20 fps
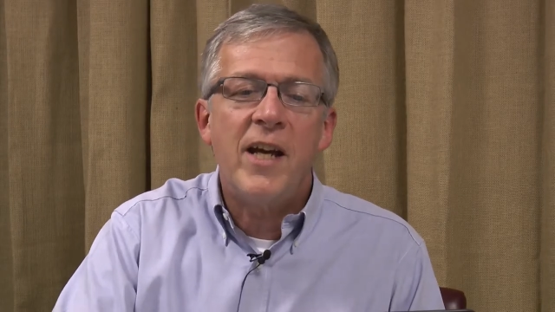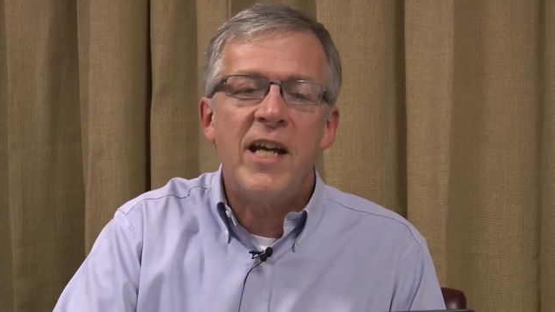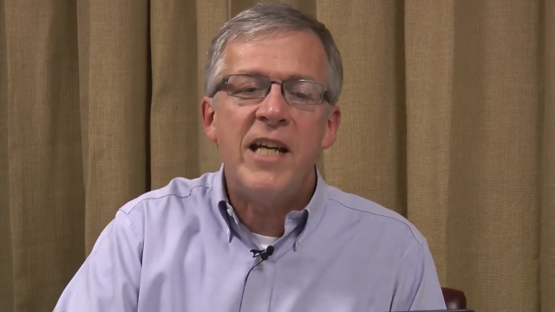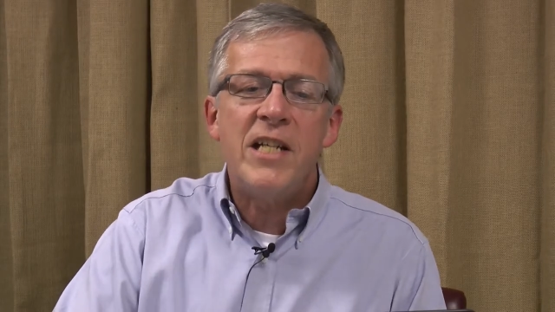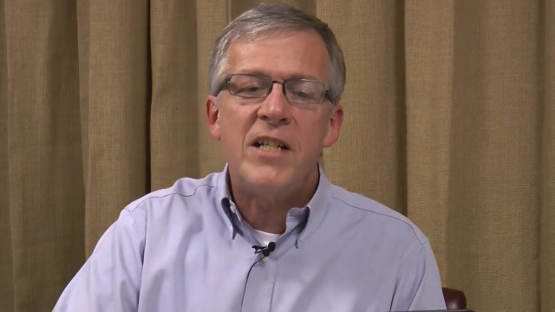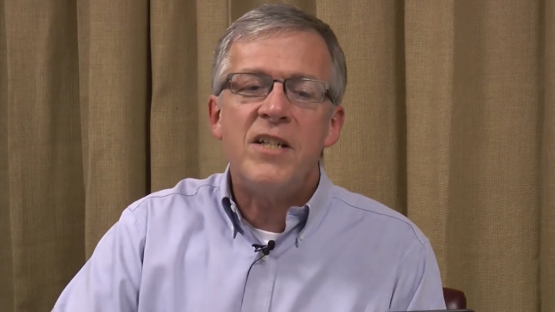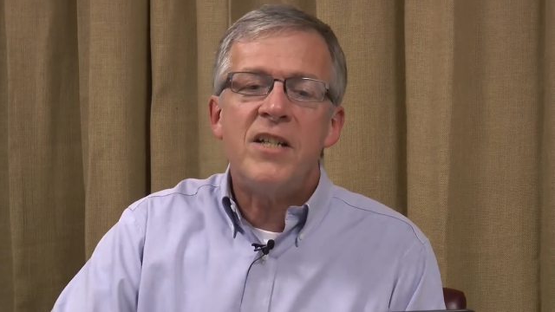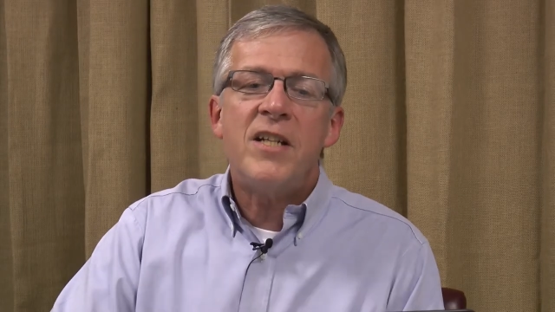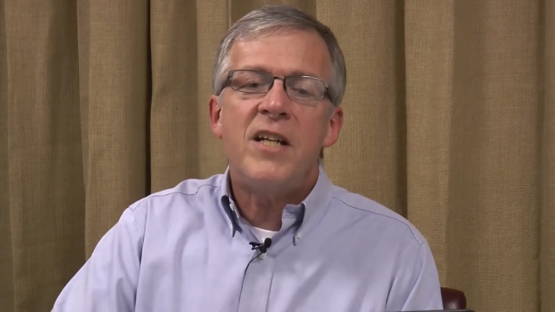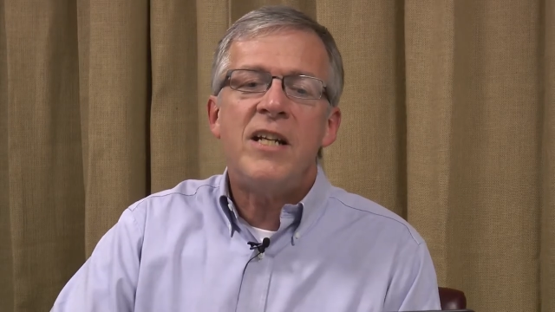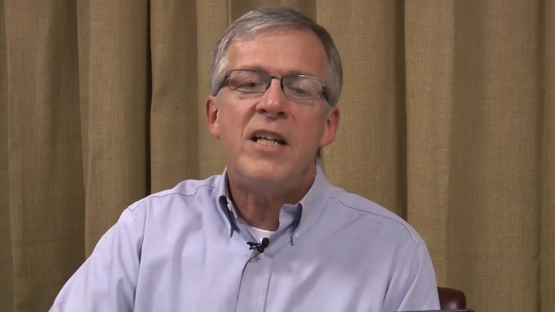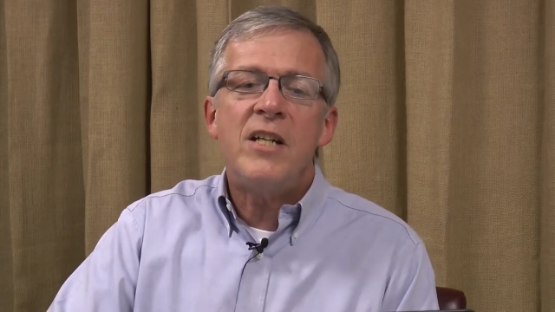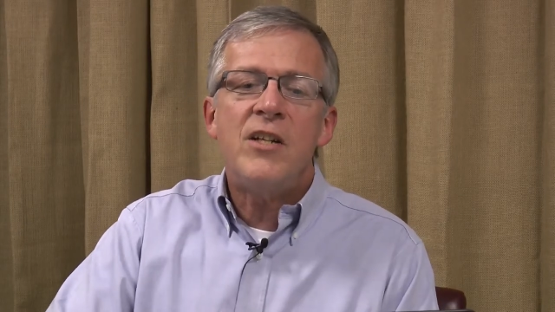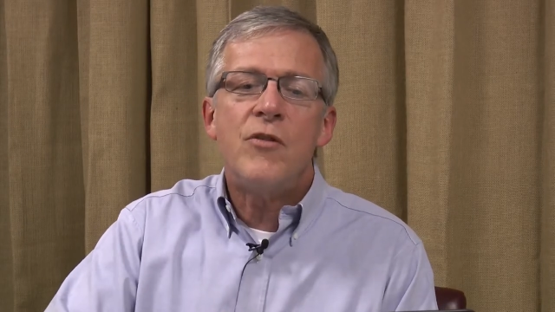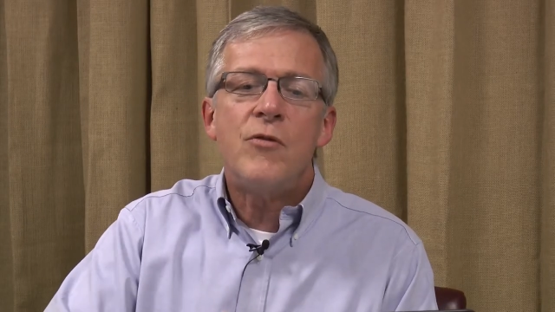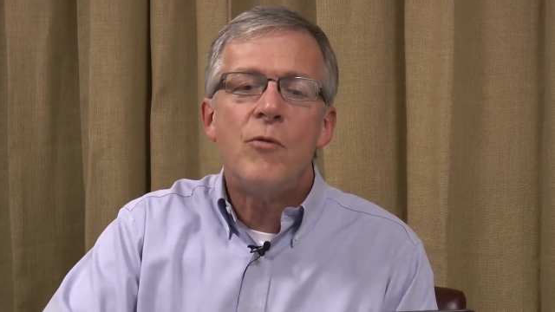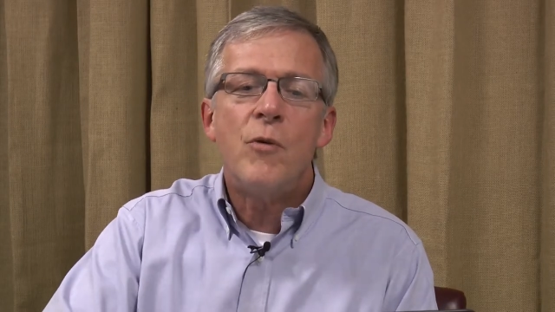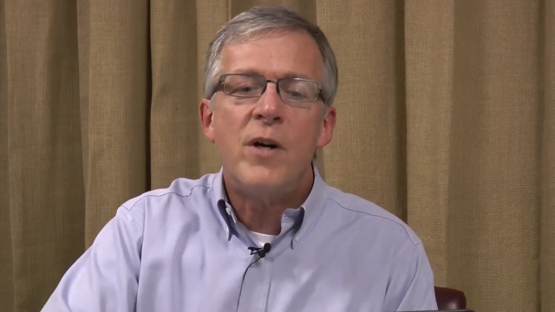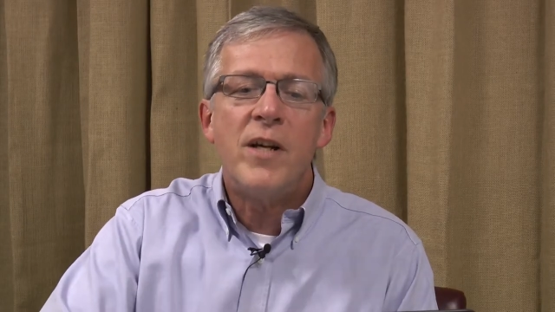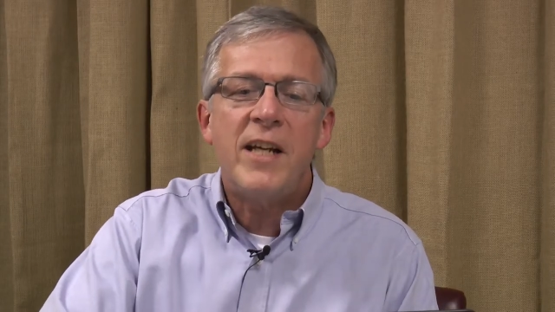
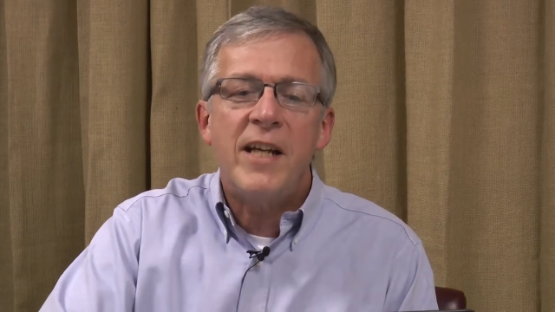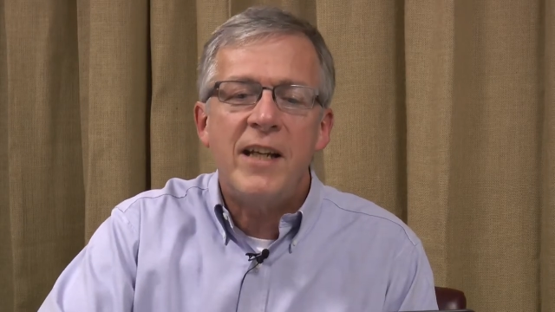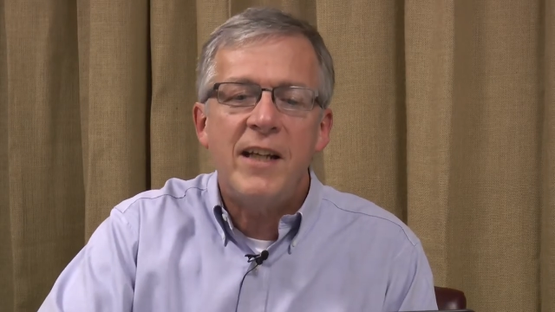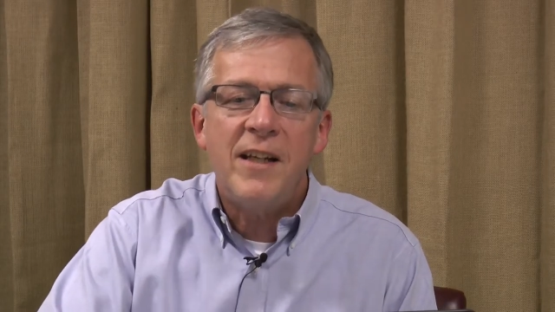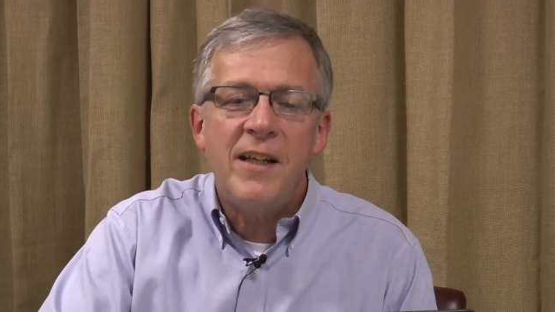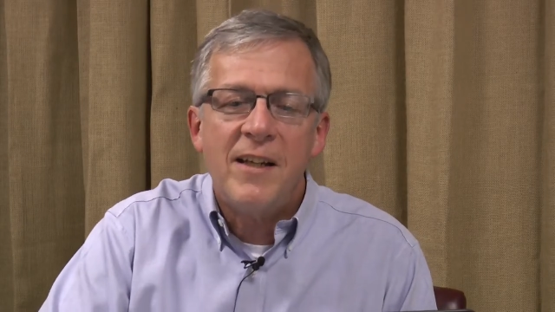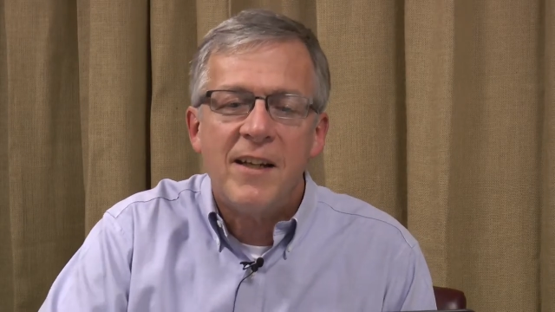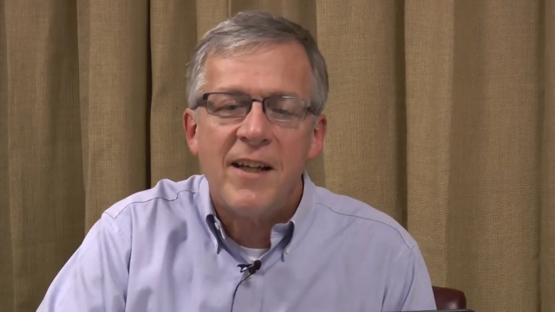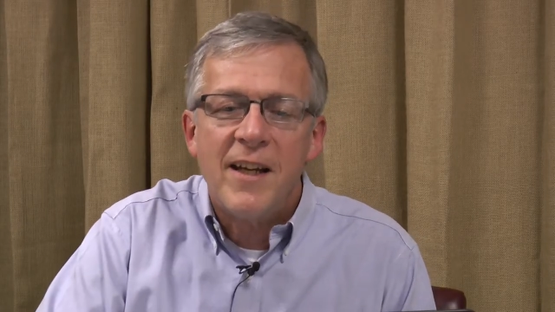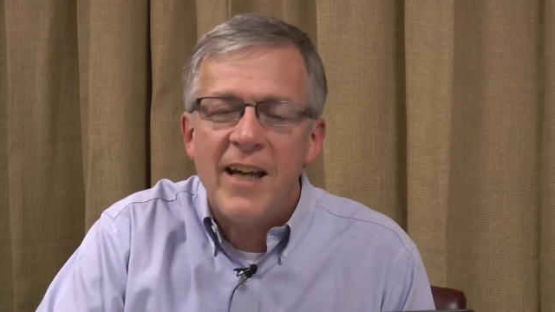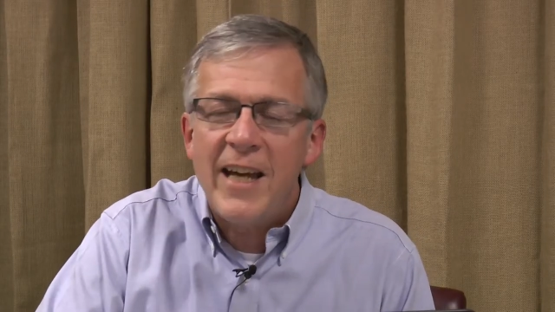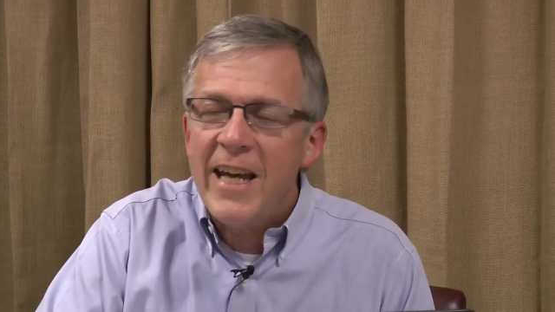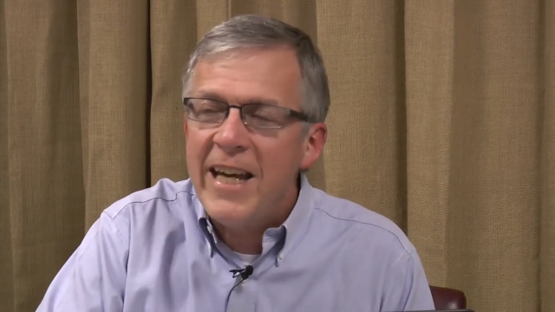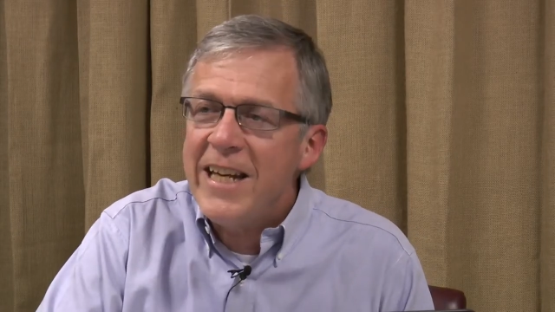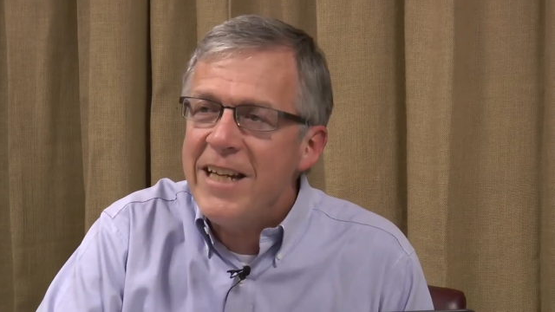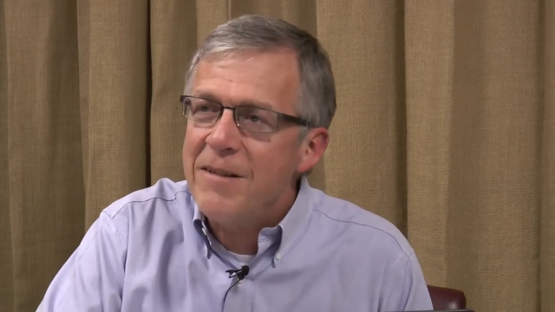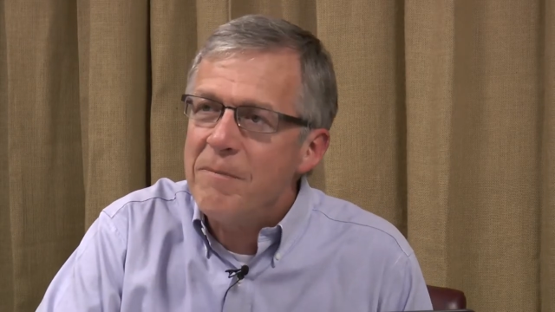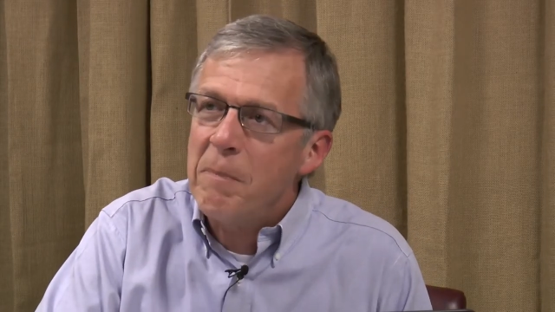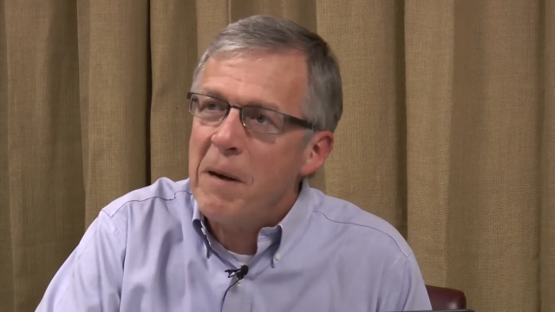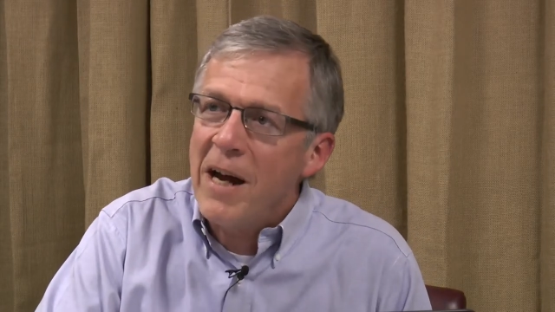1828